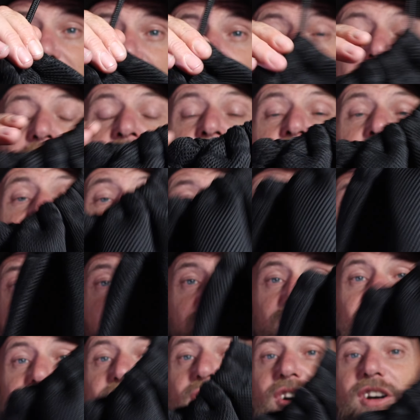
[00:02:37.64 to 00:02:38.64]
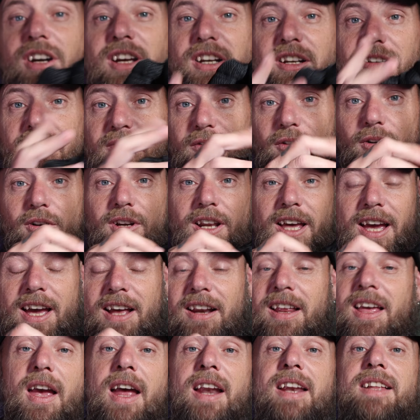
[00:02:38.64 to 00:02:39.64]
up so it's not going to fall
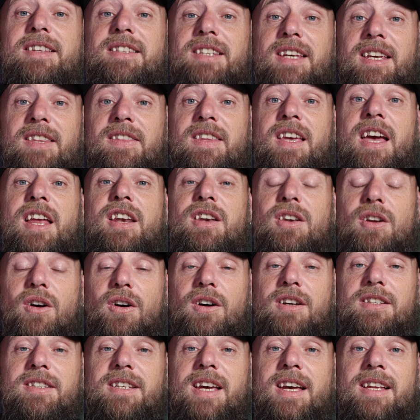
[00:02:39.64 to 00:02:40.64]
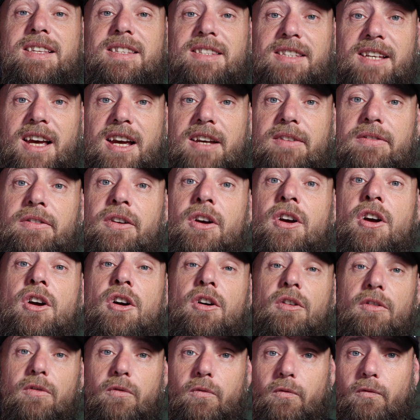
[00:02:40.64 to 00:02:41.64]
out, and it's in there nice and safe
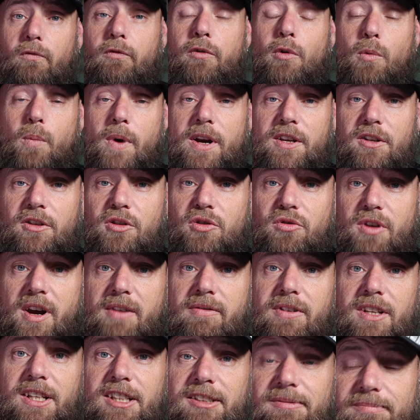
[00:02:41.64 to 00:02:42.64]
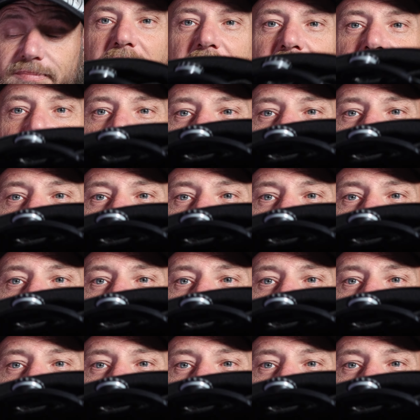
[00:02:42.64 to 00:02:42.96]
for when you're traveling. It